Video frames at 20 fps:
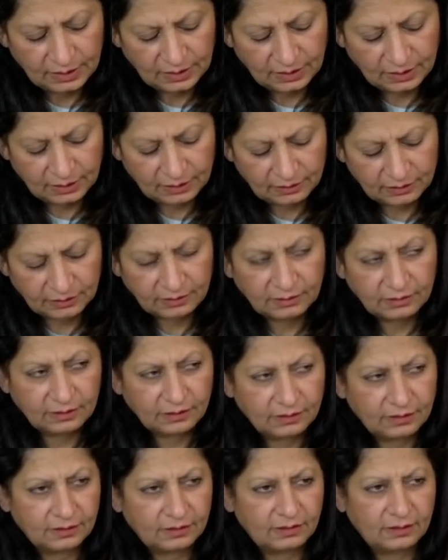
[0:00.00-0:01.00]
and
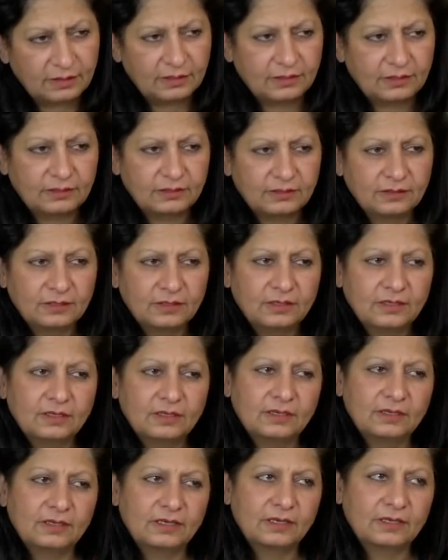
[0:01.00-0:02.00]
really lay
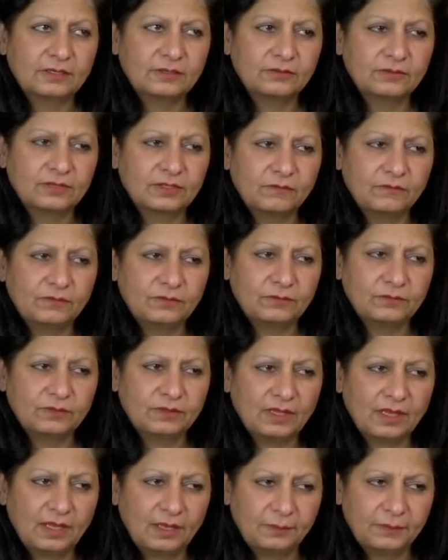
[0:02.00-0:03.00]
like you know give you the
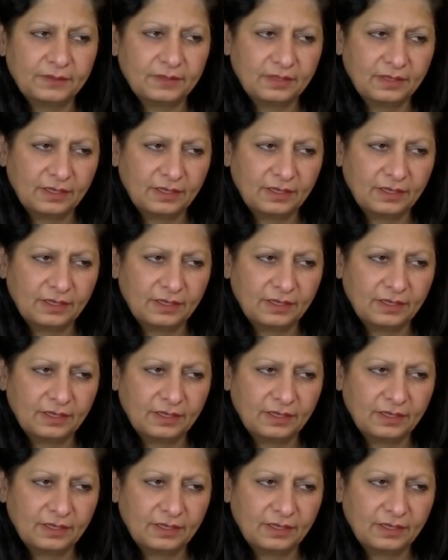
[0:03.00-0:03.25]
helping